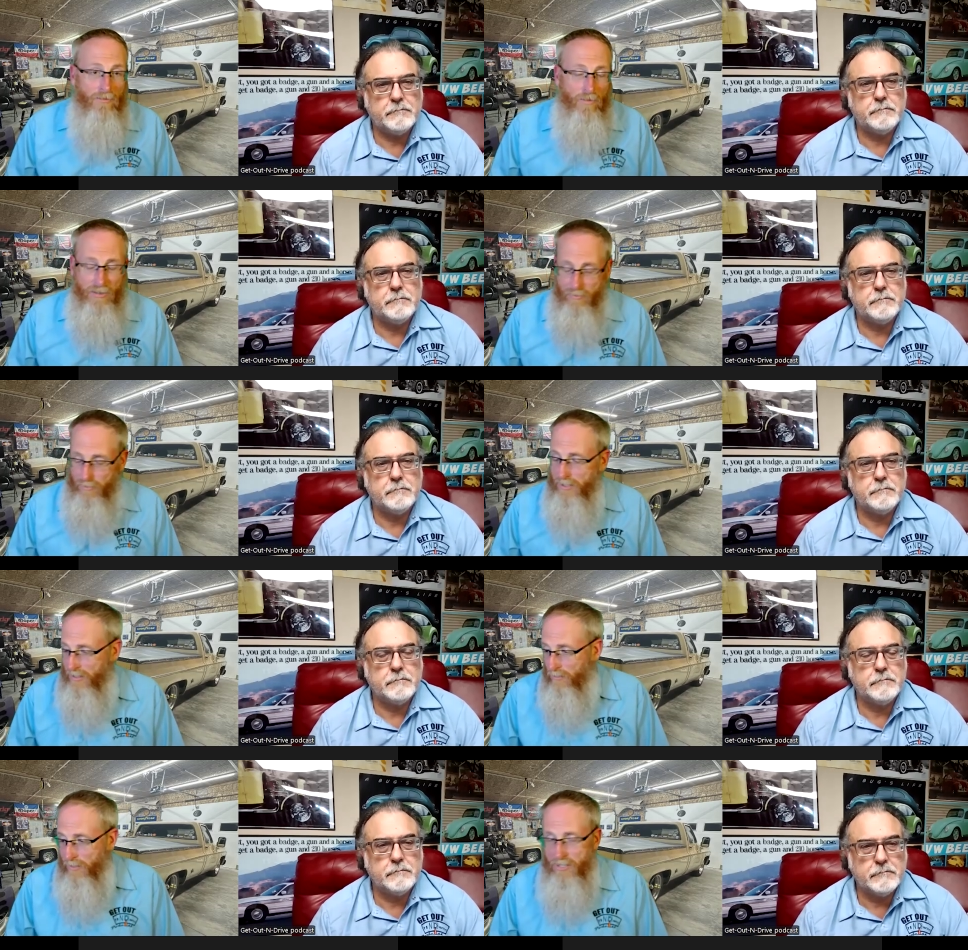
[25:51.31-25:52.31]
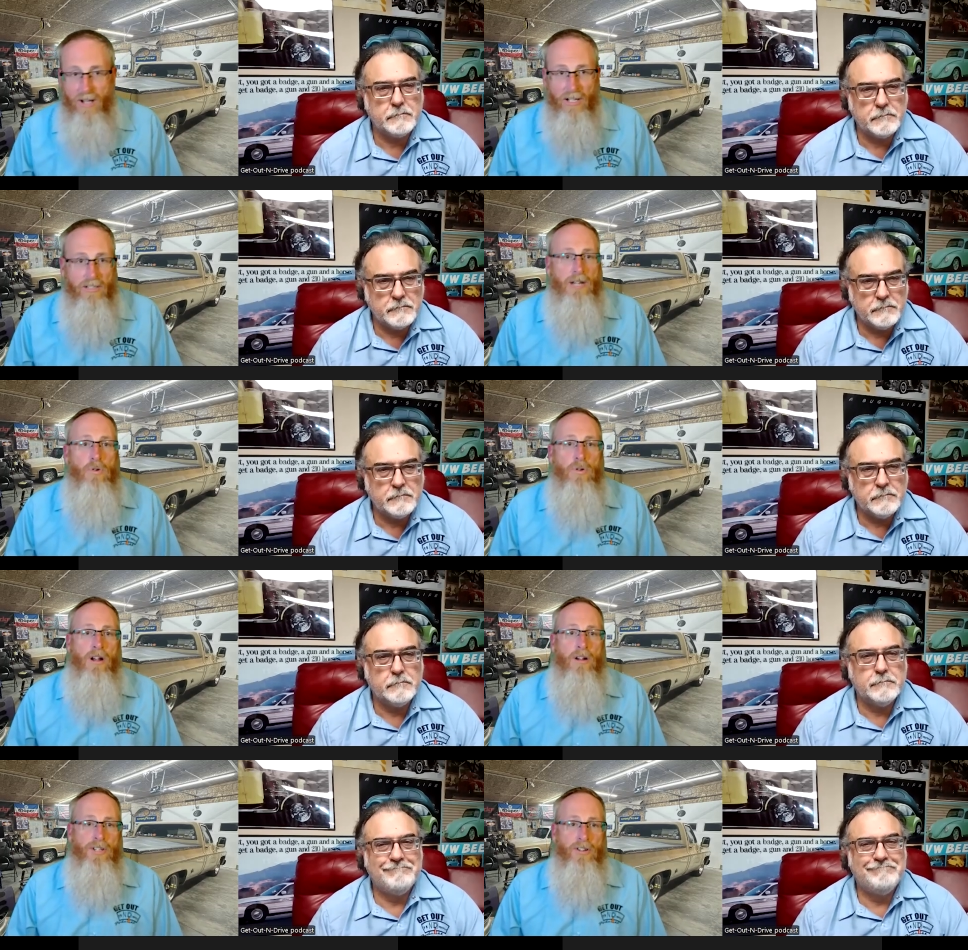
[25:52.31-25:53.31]
Speaker 1: We do, we, you know, we talk a lot about
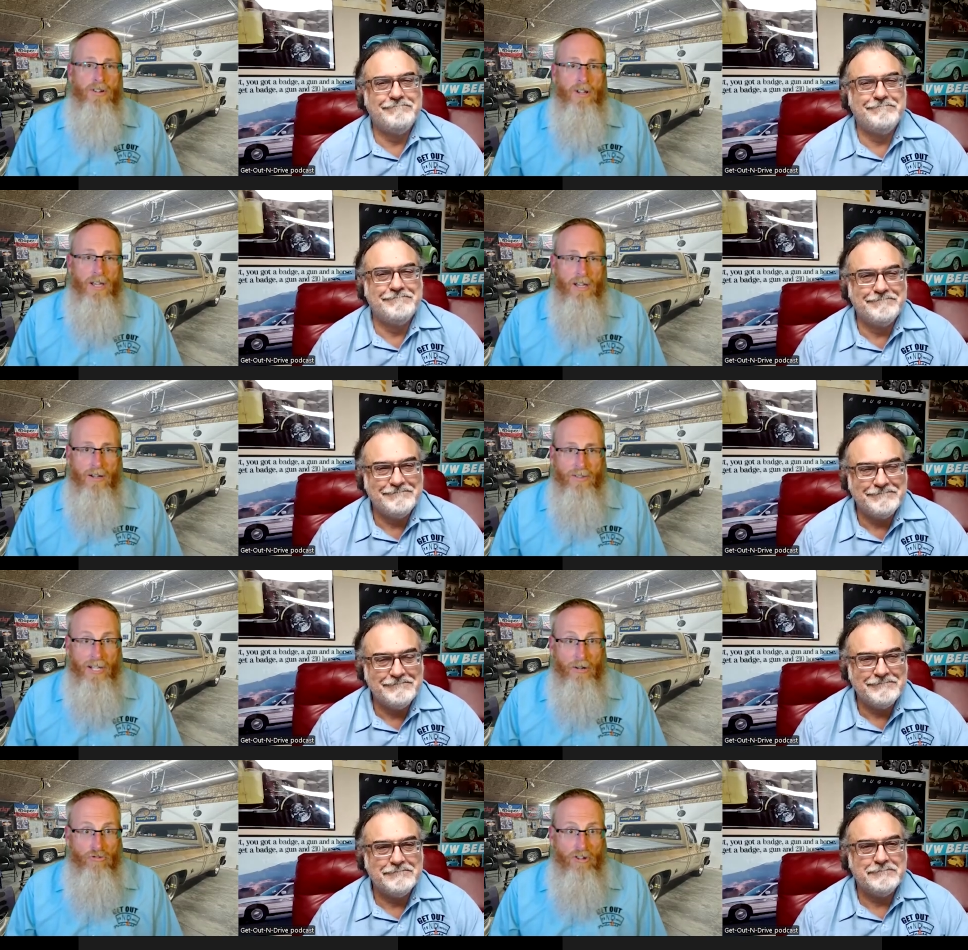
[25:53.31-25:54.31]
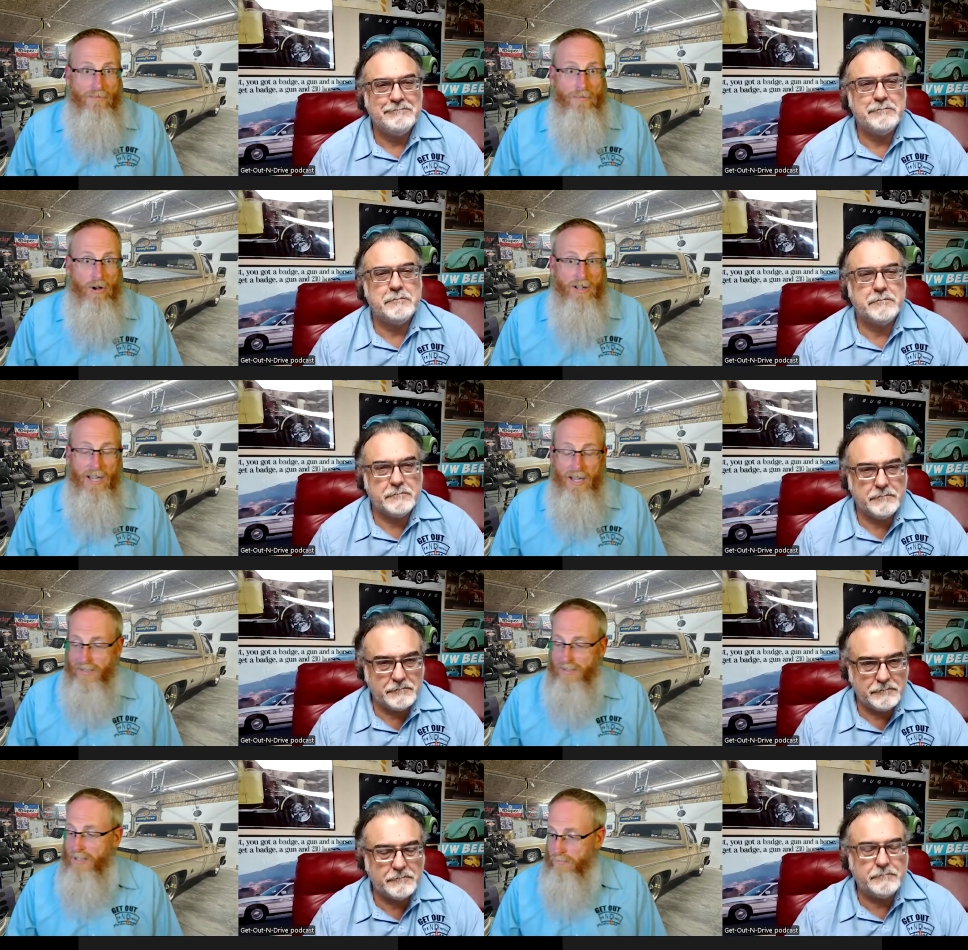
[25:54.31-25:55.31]
cars here on the Get Out and Drive podcast.
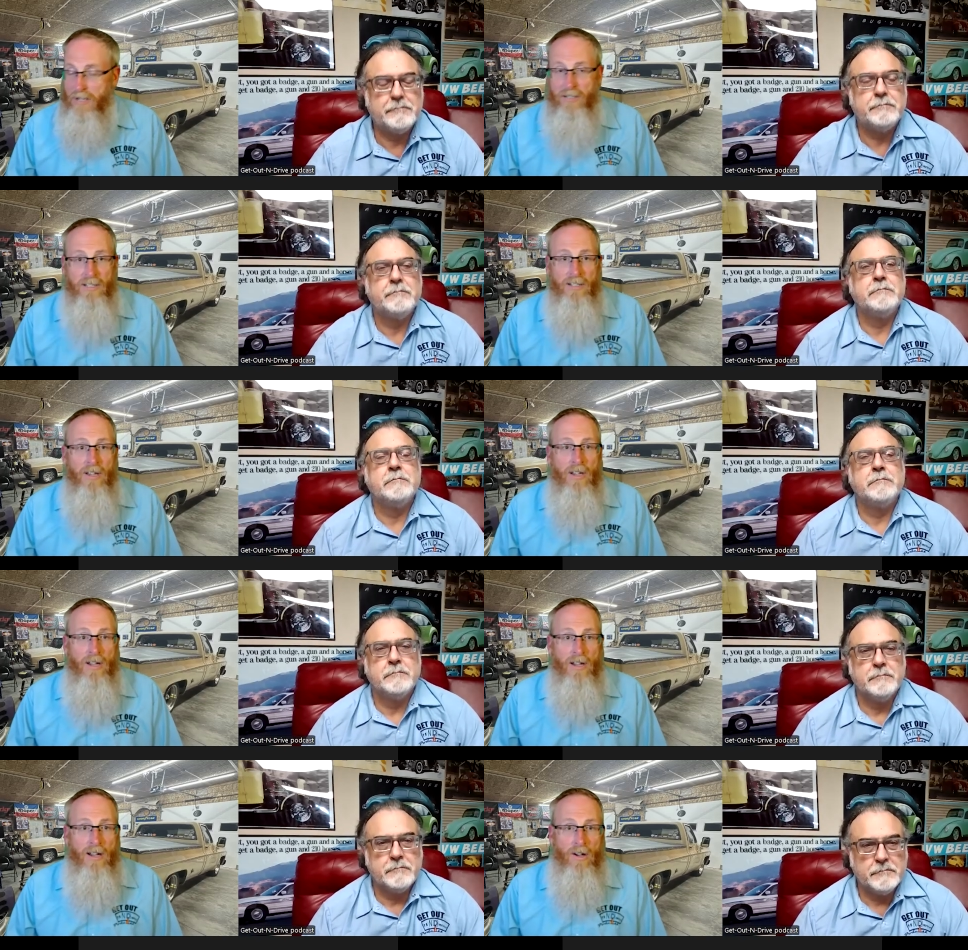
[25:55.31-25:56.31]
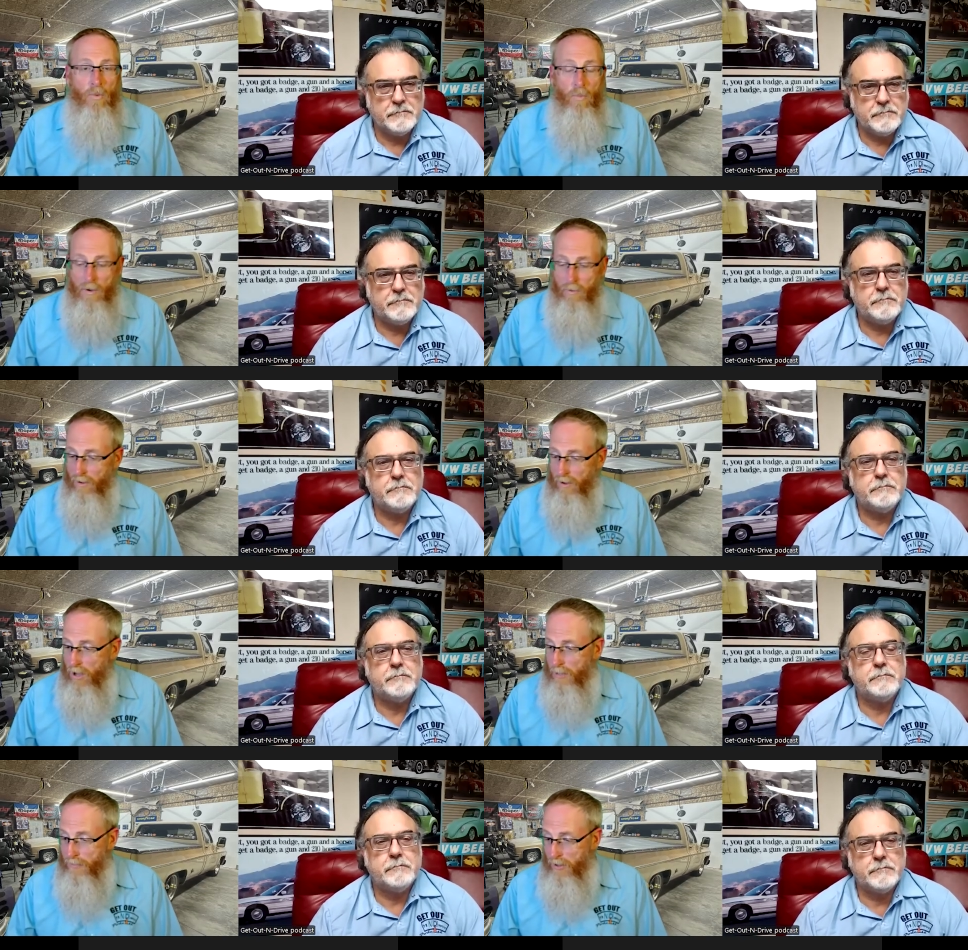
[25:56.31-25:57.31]
That's basically uh, what we're
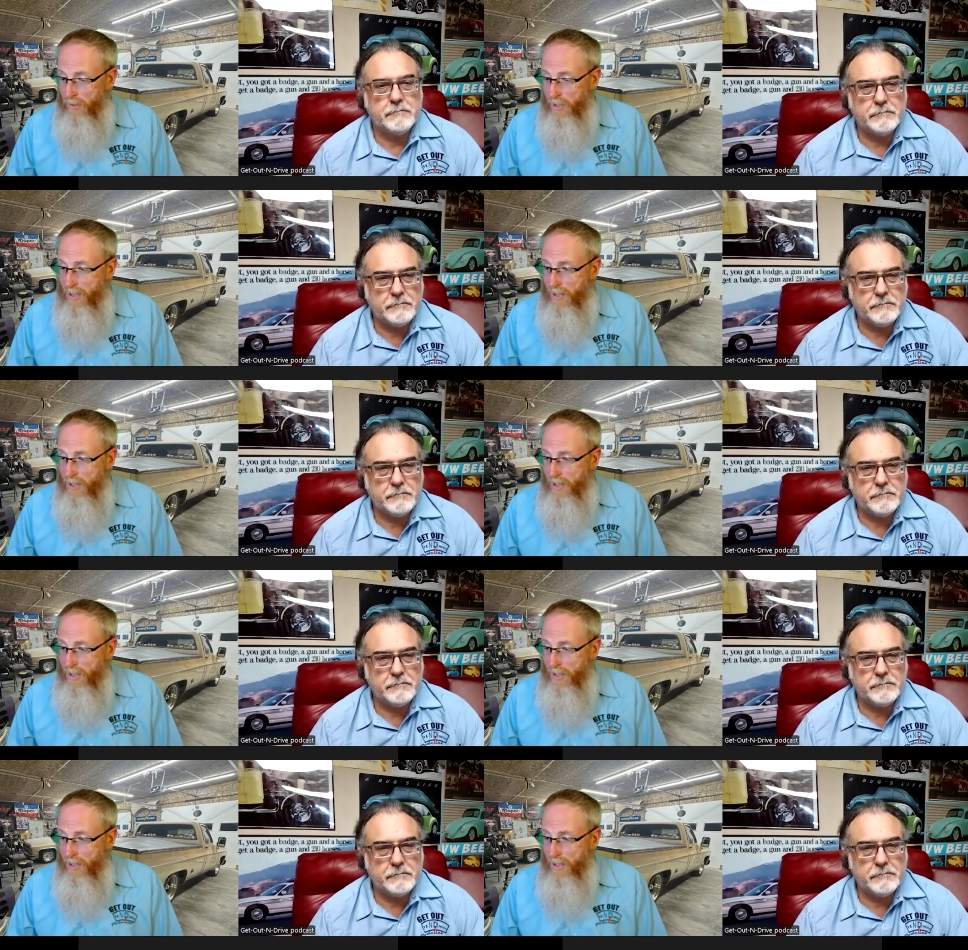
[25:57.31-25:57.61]
all about.